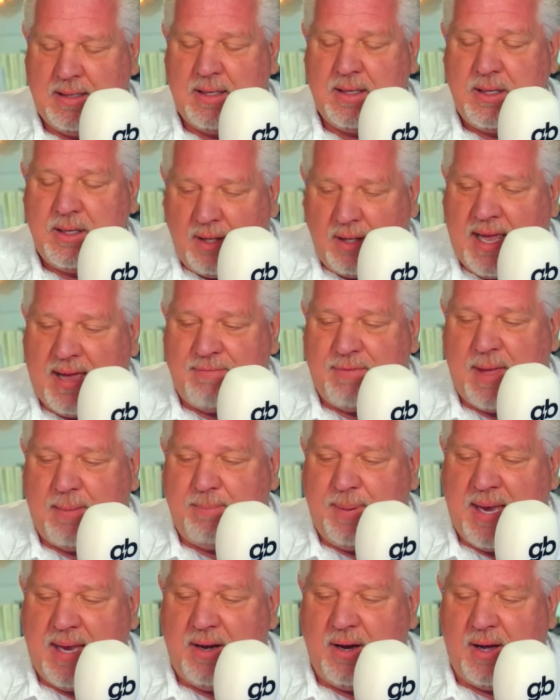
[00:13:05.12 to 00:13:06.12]
You'll have
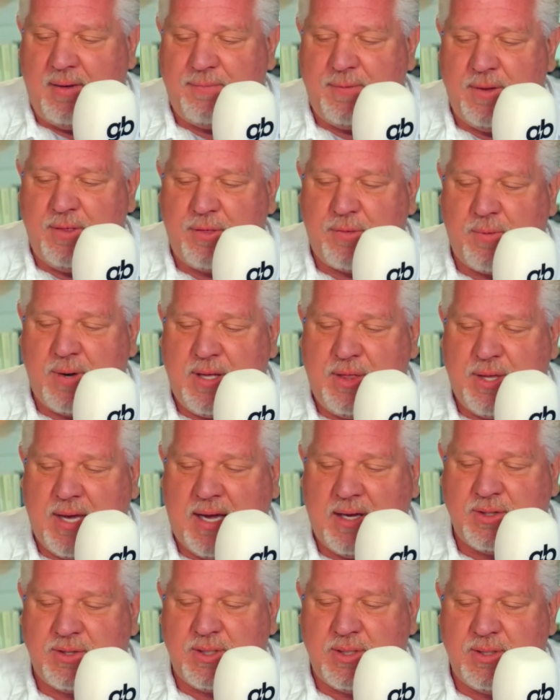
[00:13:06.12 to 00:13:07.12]
that paid off in
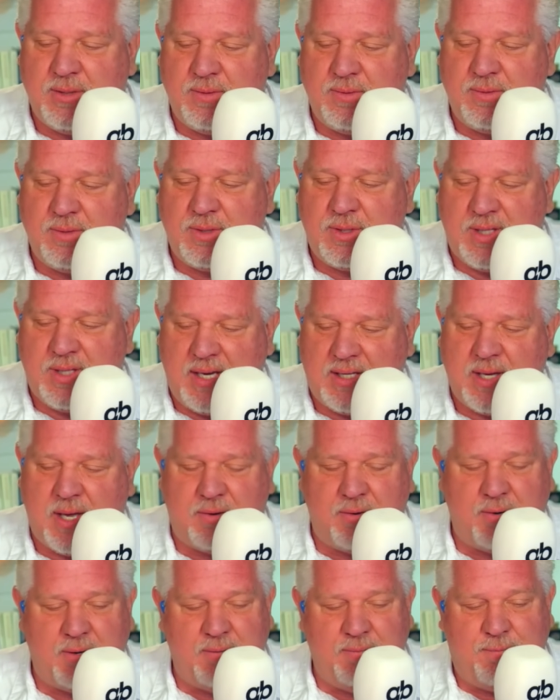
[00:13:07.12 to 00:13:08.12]

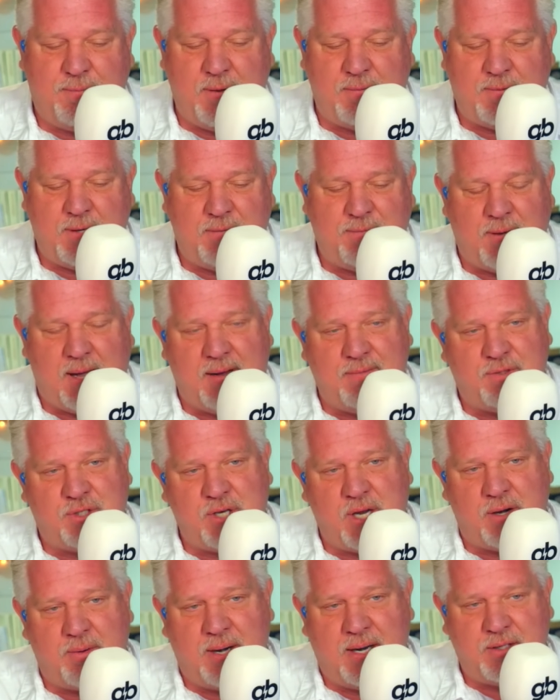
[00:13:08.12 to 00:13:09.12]
3,655
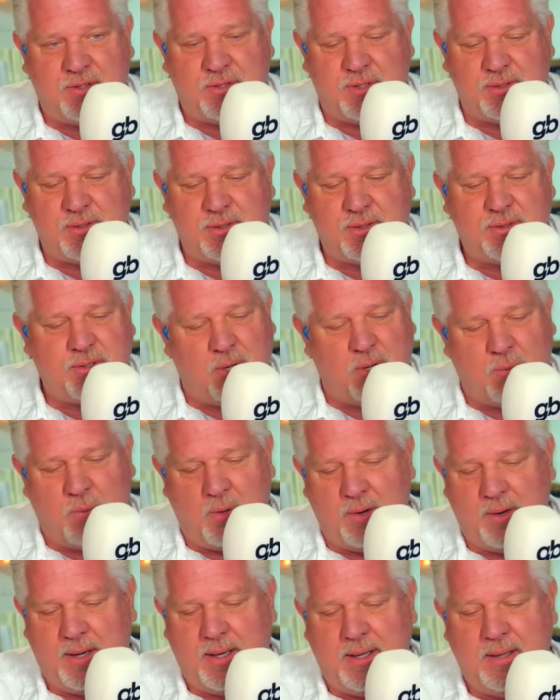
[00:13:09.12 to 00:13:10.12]
generations. Don't
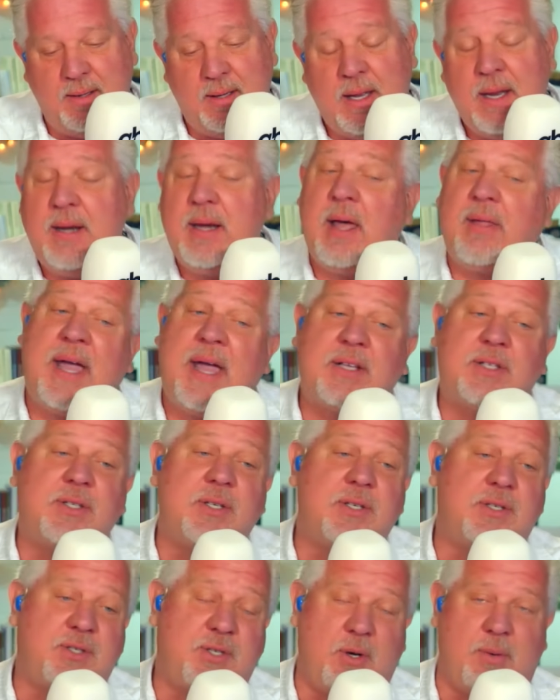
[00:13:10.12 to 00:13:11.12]
worry. Now, that's
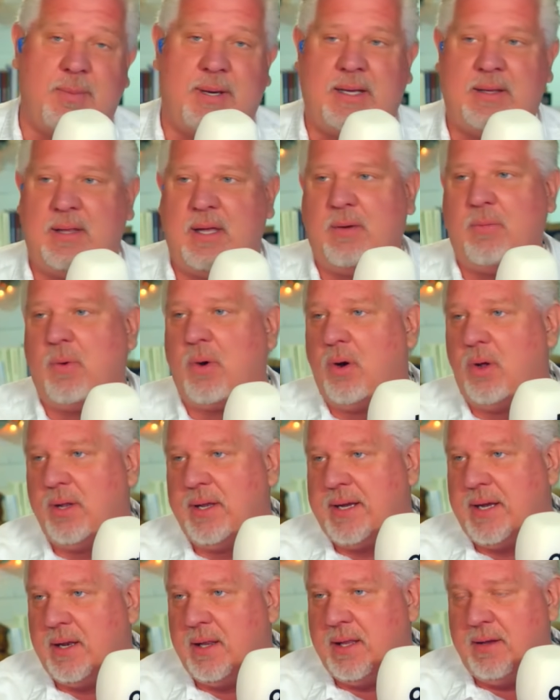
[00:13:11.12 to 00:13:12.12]
assuming that we're
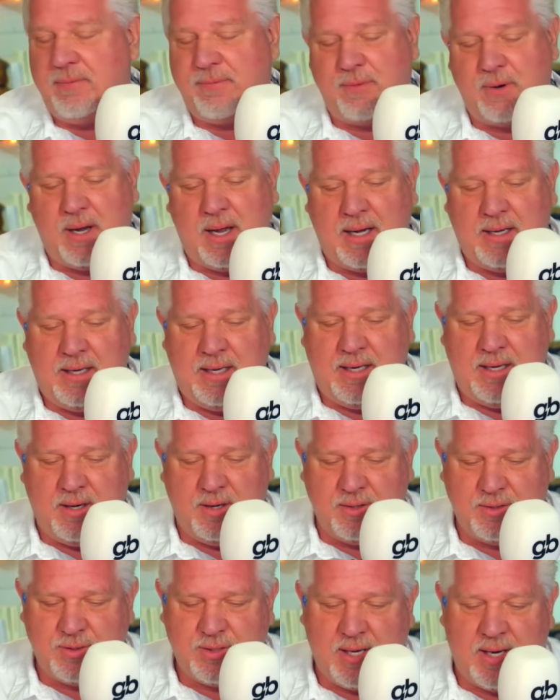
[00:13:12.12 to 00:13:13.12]
only going to live for 90
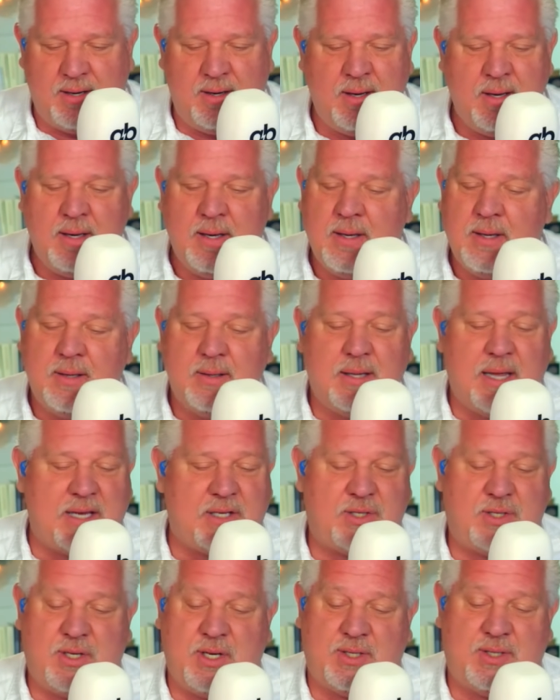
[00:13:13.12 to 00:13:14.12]
years. And
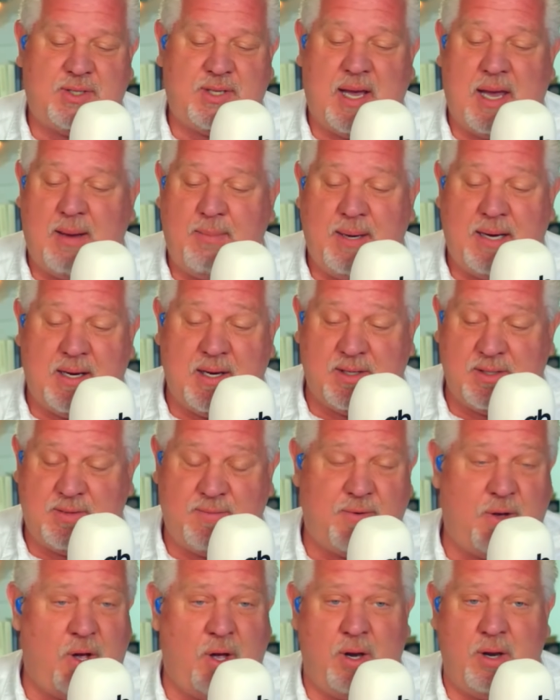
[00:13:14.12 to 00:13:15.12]
let's just say, because
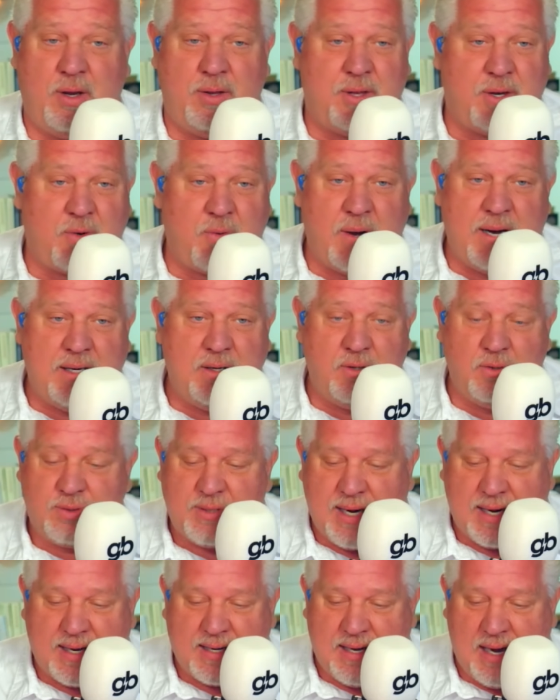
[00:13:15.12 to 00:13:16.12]
of all of the great new
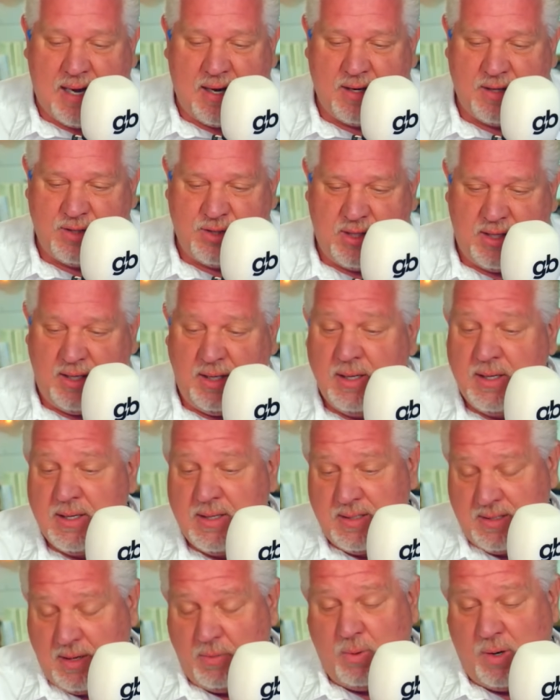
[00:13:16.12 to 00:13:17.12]
technology
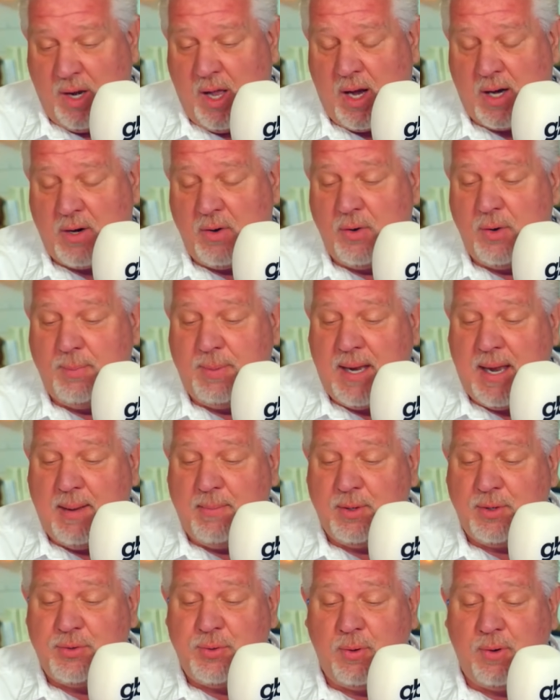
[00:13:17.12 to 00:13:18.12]
that we're not going to be
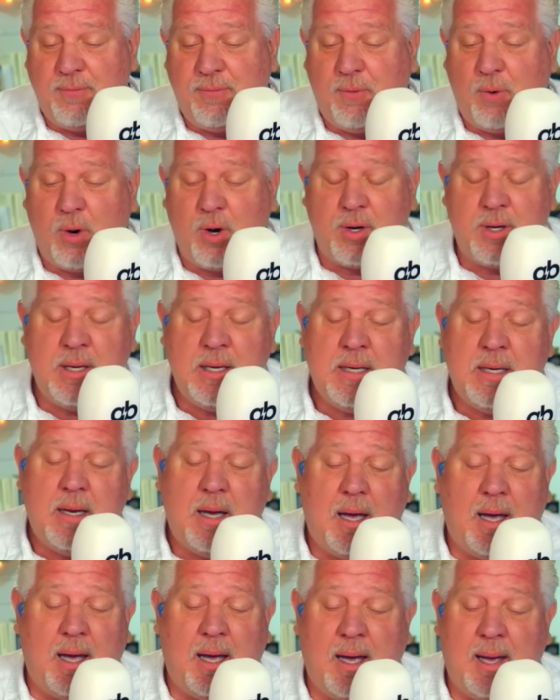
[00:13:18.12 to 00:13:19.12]
able to afford,
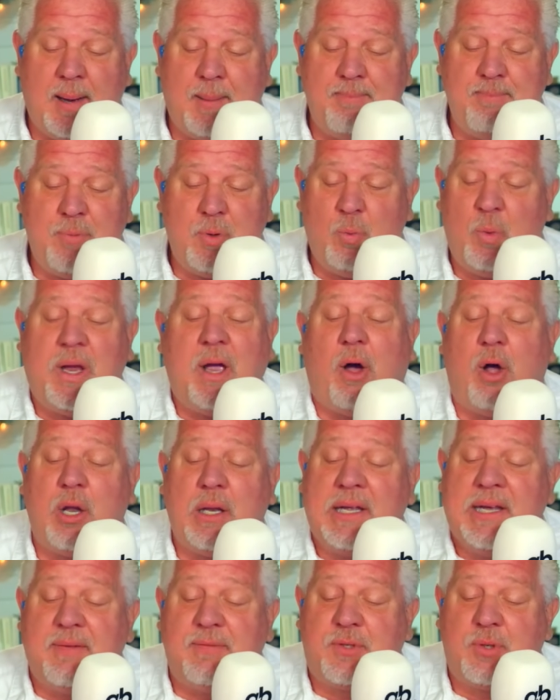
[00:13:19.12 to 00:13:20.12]
um, we all
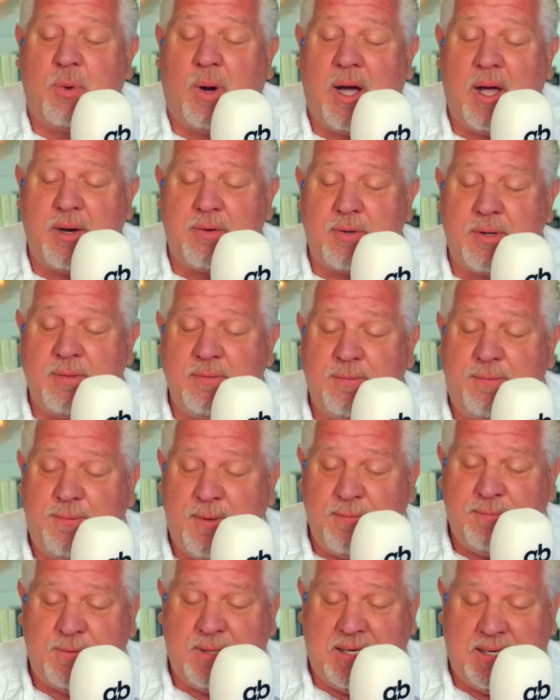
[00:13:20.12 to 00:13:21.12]
live to
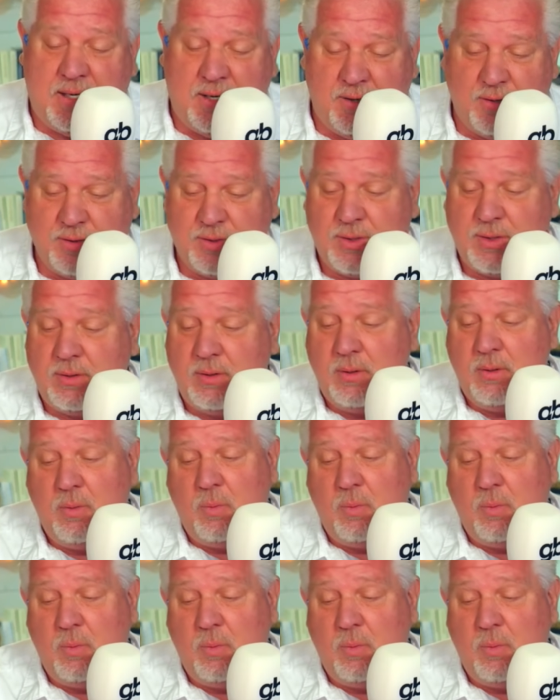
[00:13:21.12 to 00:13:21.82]
150 years.